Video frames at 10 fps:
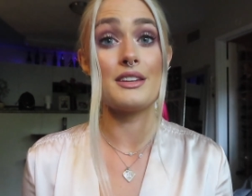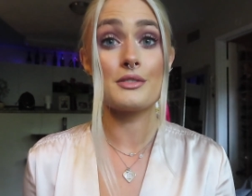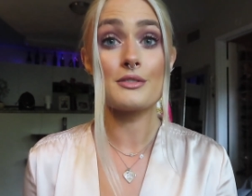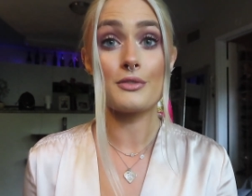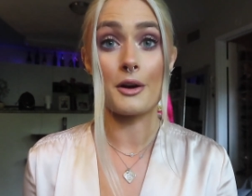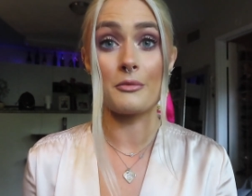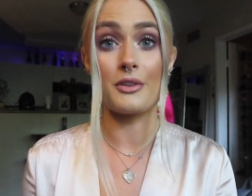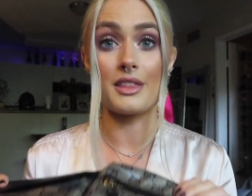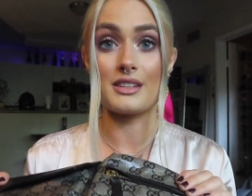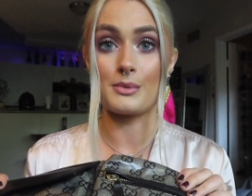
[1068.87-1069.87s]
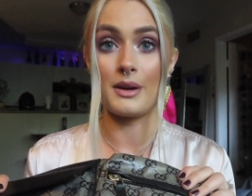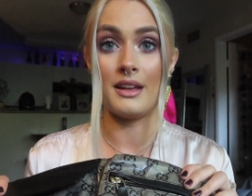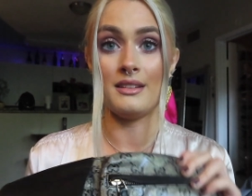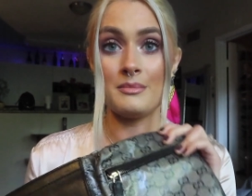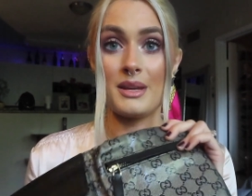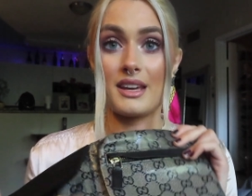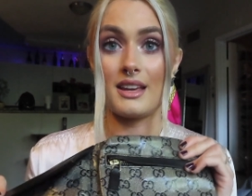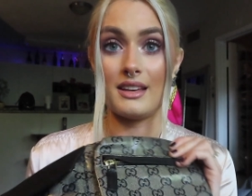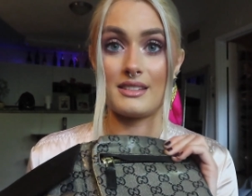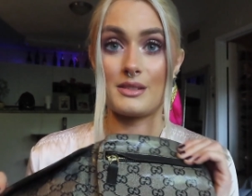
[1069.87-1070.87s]
use a firm for this one
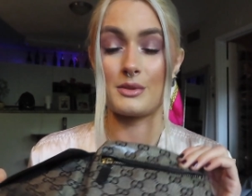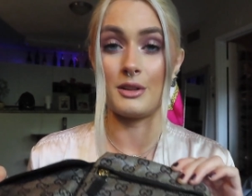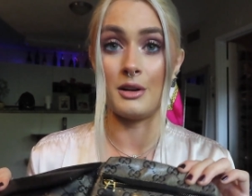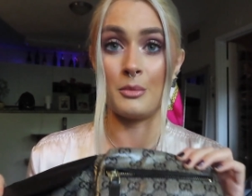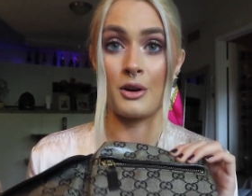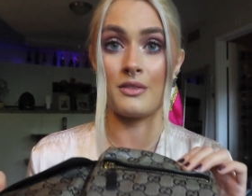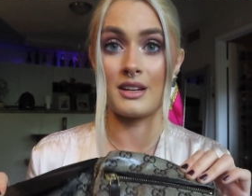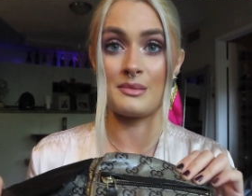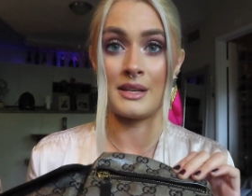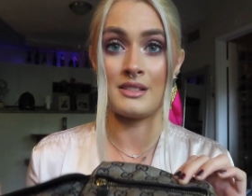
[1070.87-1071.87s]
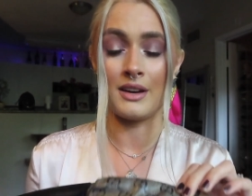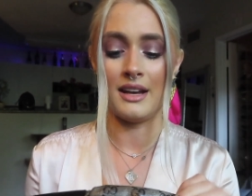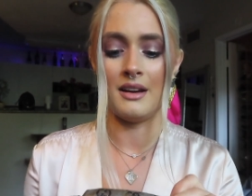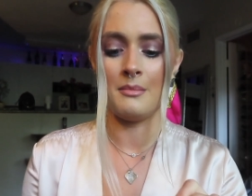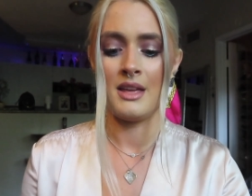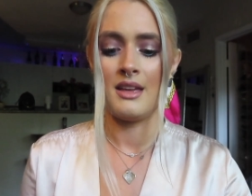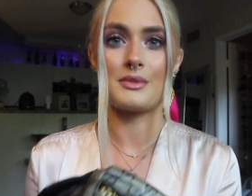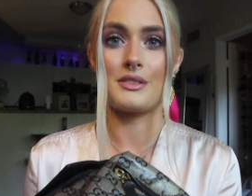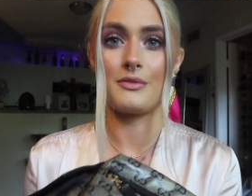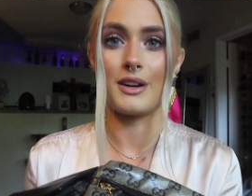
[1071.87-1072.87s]
because this was a little more of an expensive item. This
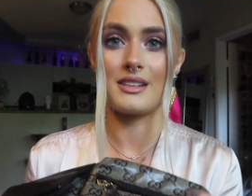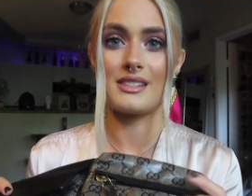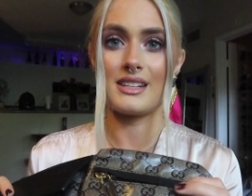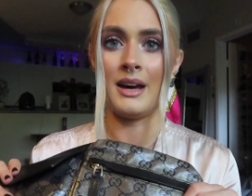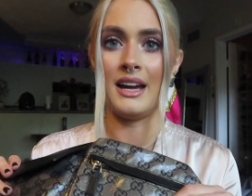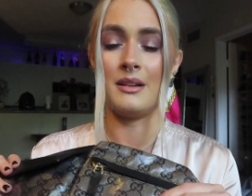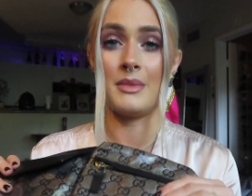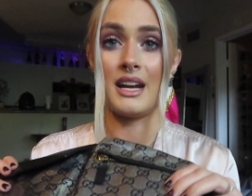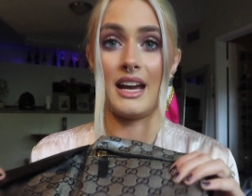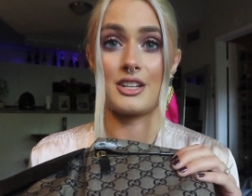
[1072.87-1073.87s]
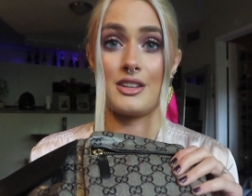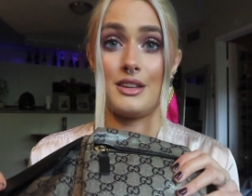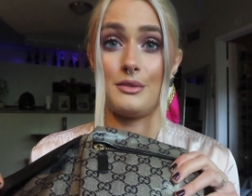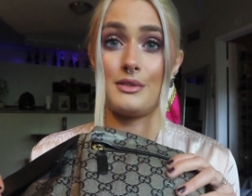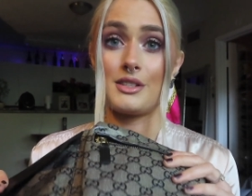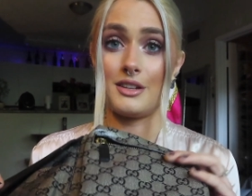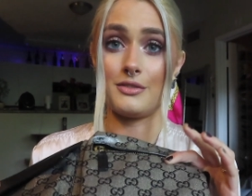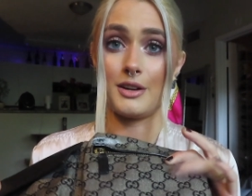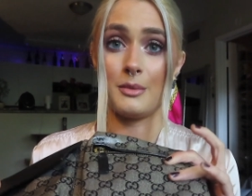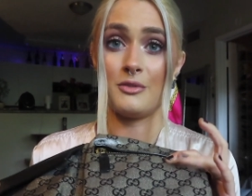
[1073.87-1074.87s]
was the first item that I actually used a
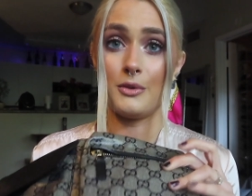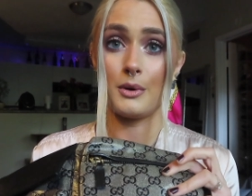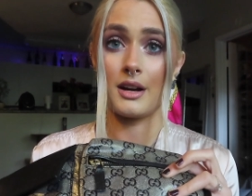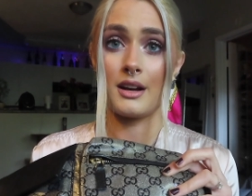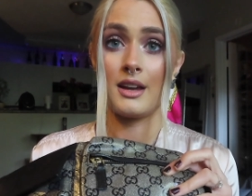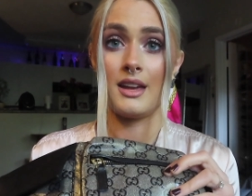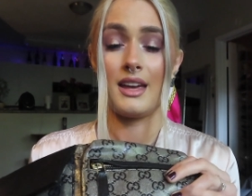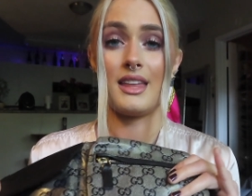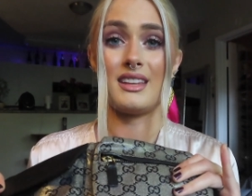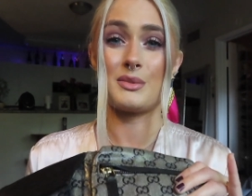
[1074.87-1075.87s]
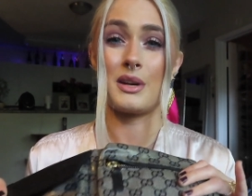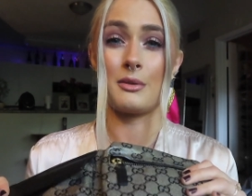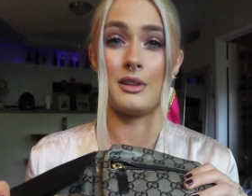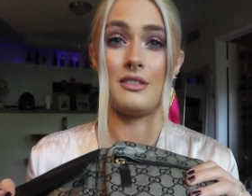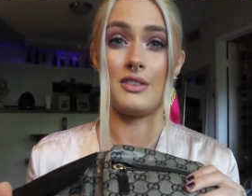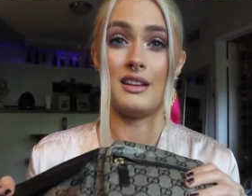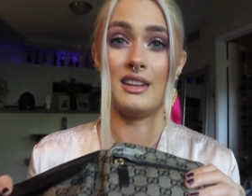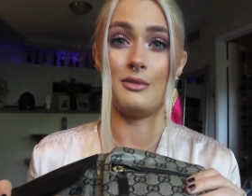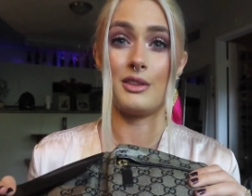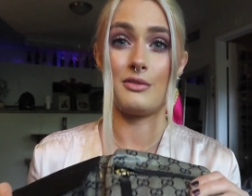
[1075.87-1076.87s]
firm for, and that's when I really fell in
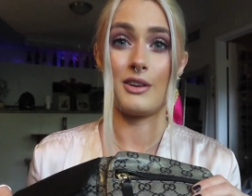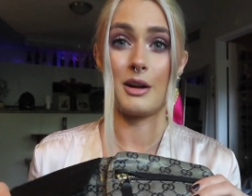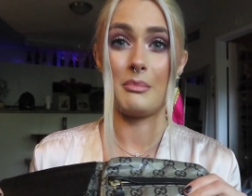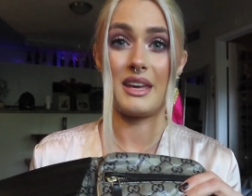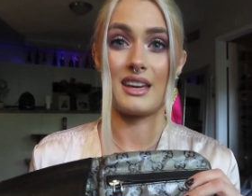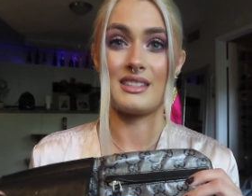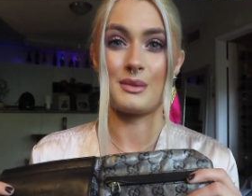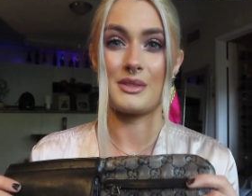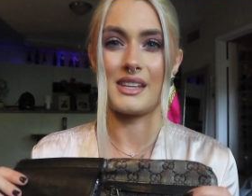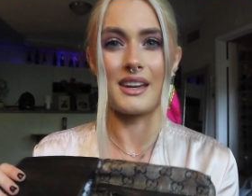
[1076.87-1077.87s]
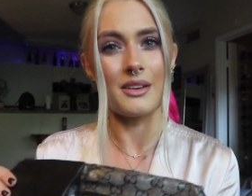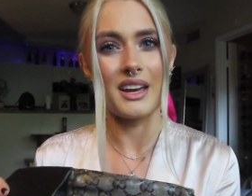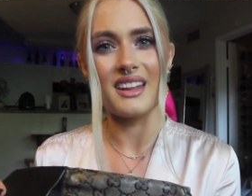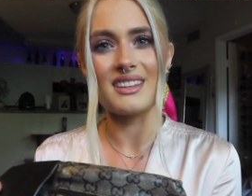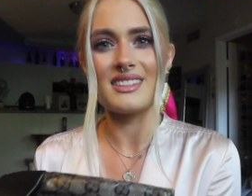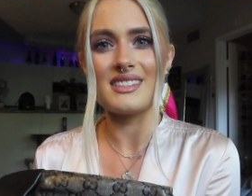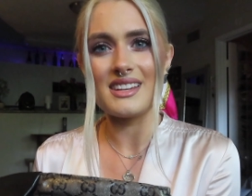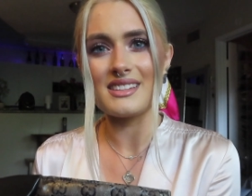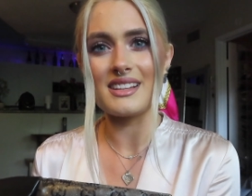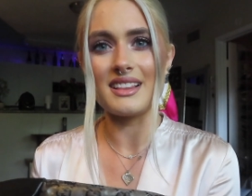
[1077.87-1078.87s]
love with the firm, because I was like, okay, this is
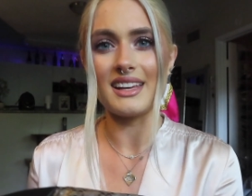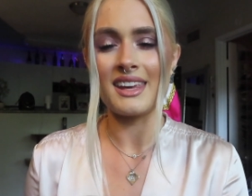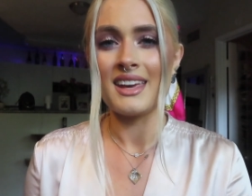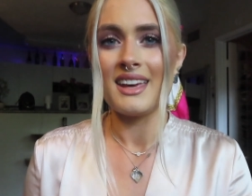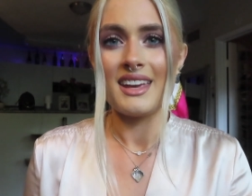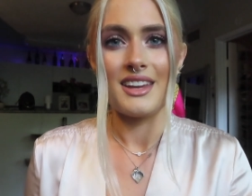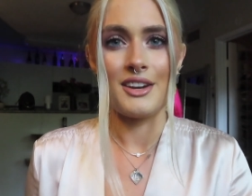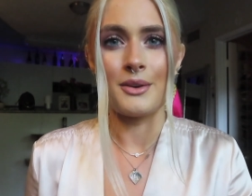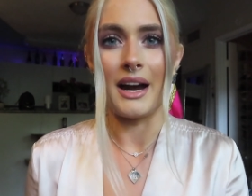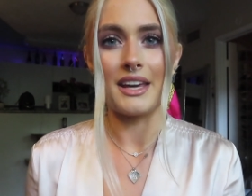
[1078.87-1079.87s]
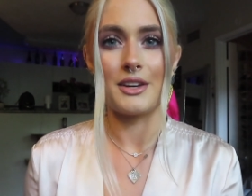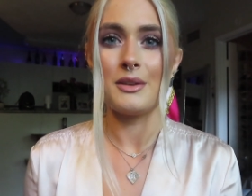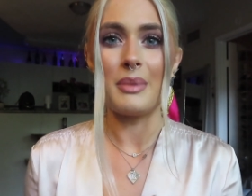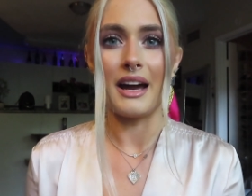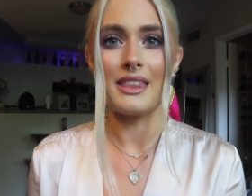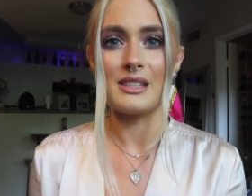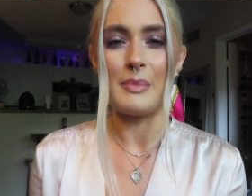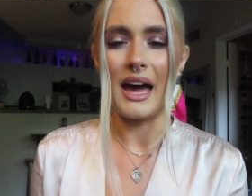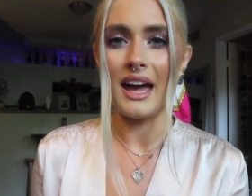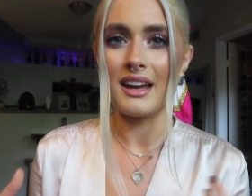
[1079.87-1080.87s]
easy. Like, you know, I could buy this
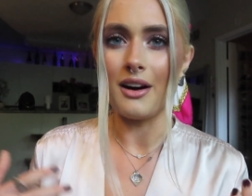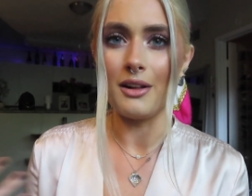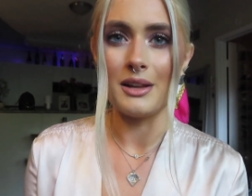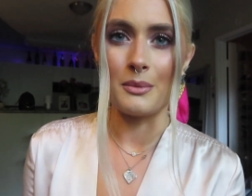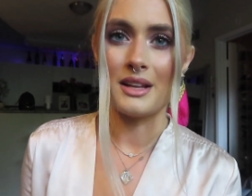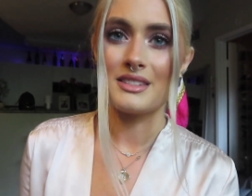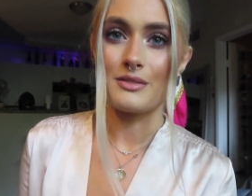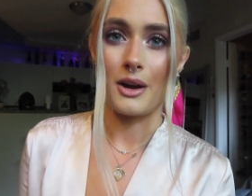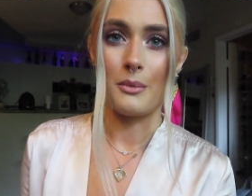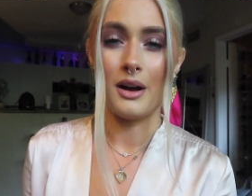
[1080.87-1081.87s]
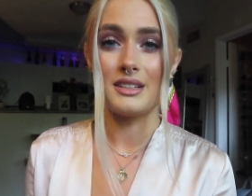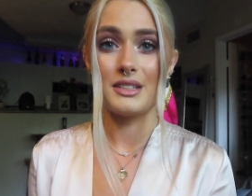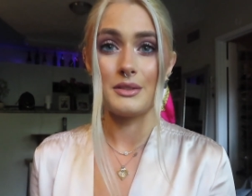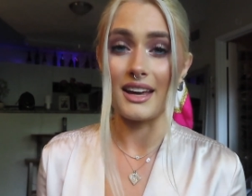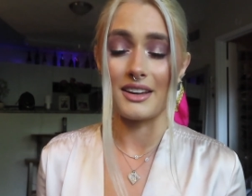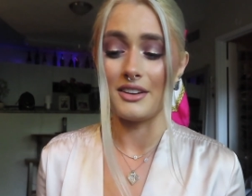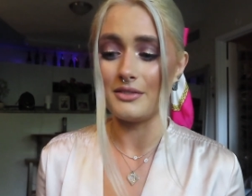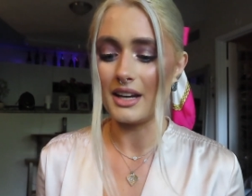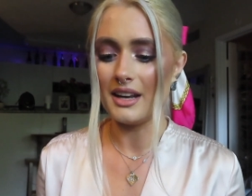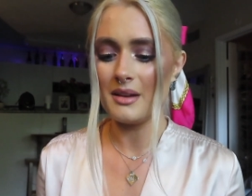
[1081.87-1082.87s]
bag all at once if I want to. I could have
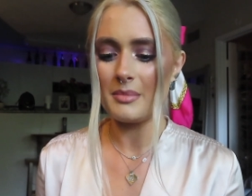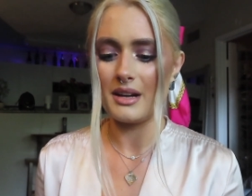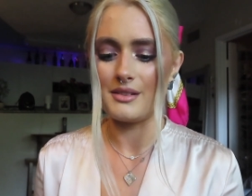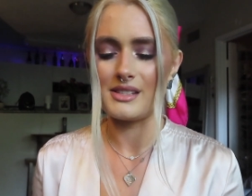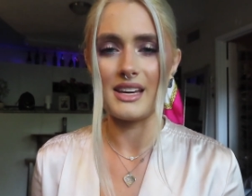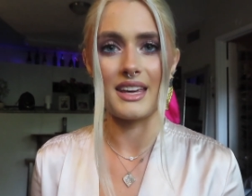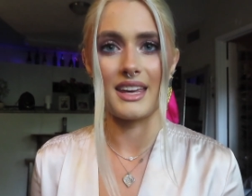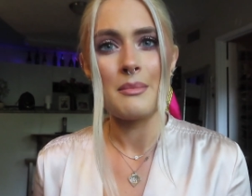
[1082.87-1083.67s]
done it, but I was like, it